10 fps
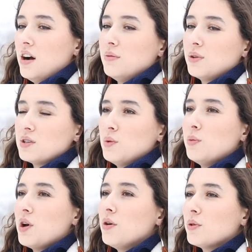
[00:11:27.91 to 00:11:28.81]
because when
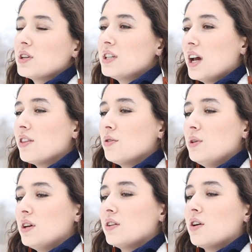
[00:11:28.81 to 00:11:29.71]
we all work together we
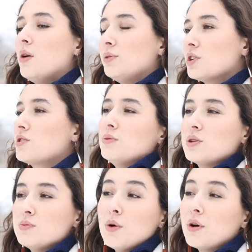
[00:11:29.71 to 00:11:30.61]
can accomplish so
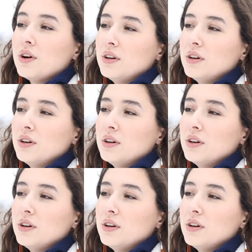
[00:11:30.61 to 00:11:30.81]
much more.